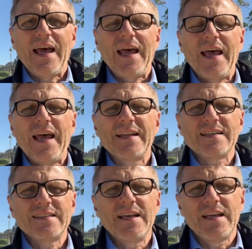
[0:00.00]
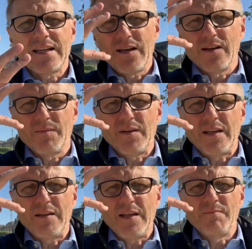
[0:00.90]
and I see
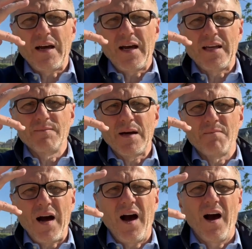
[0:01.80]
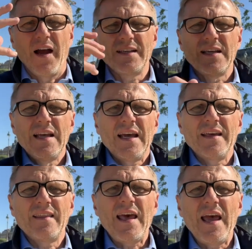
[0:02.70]
it in my mind,
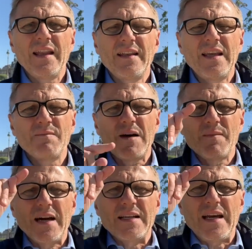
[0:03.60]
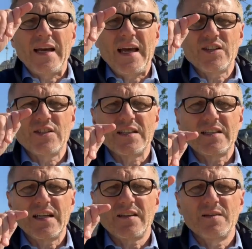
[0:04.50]
and then in my mind I actually
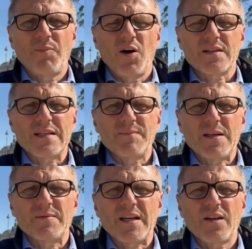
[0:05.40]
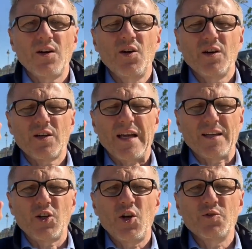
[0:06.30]
tick the box. Sometimes
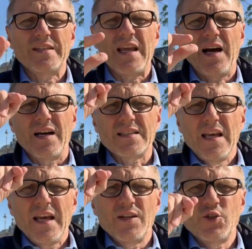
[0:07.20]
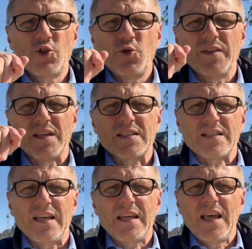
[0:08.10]
I close the eyes and do this
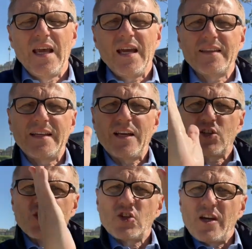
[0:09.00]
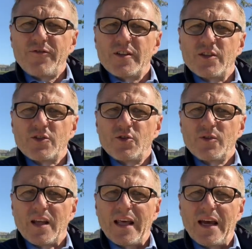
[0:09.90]
tick, and then I shift it
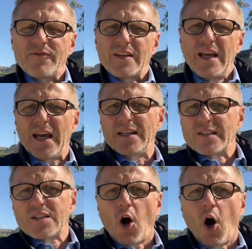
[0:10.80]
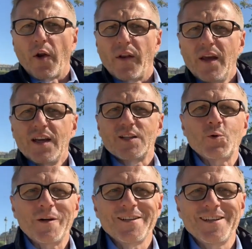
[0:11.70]
to the left and it's gone. It's
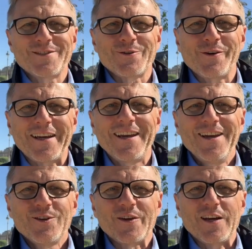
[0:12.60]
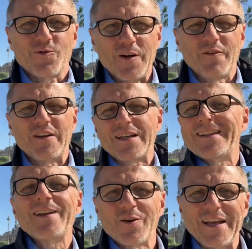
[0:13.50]
quite a nice trick to get rid of it, and
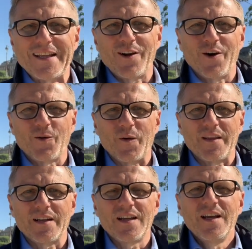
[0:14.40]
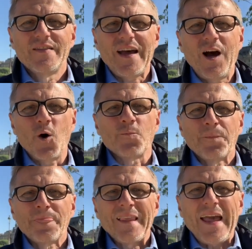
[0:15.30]
then you can get on with it. Now,
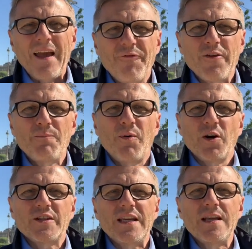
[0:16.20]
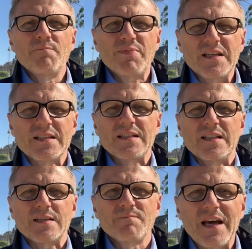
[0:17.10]
everybody in
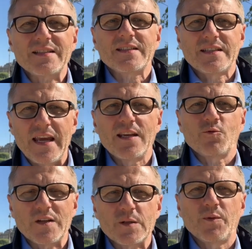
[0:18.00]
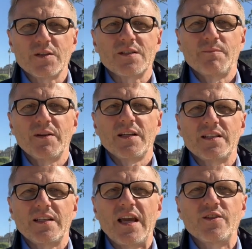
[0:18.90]
business must take
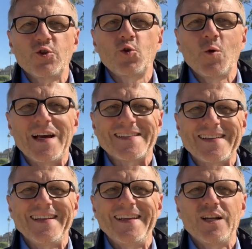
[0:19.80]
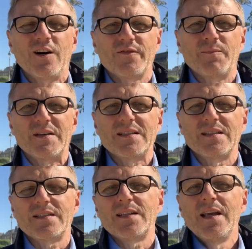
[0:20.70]
responsibility, and you, as the leader of the
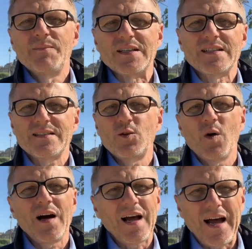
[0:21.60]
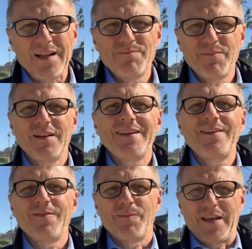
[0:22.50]
business, you are
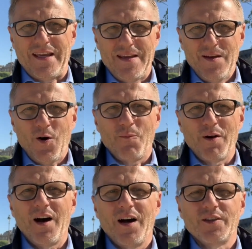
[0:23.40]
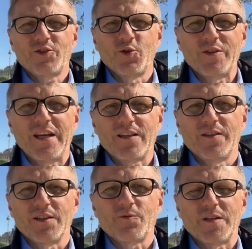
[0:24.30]
unbelievably obliged to take
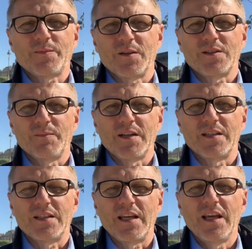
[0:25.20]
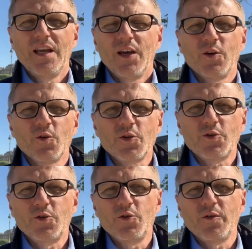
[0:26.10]
this responsibility. In order
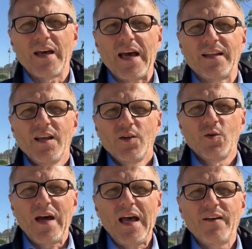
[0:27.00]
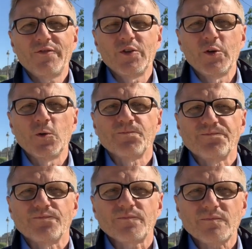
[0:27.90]
to do that, you have to
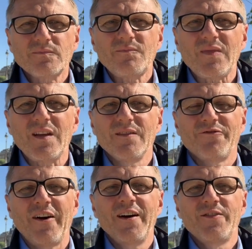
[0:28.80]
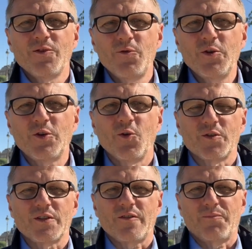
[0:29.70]
find the root
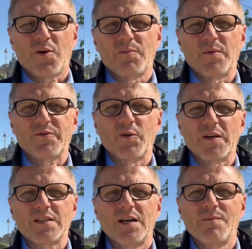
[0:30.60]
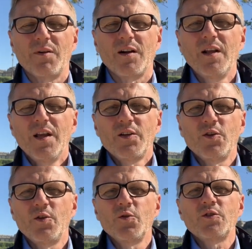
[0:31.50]
causes of problems, for example.
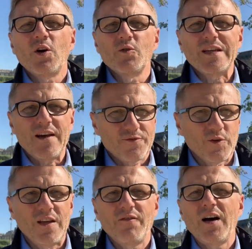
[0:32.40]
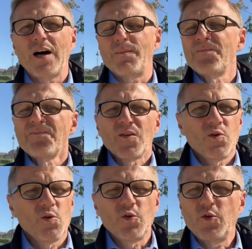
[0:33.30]
You don't have to give up.
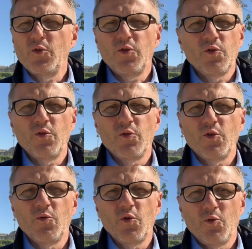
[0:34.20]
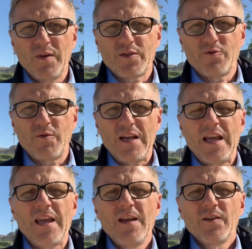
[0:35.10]
You must
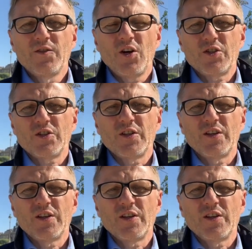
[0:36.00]
really not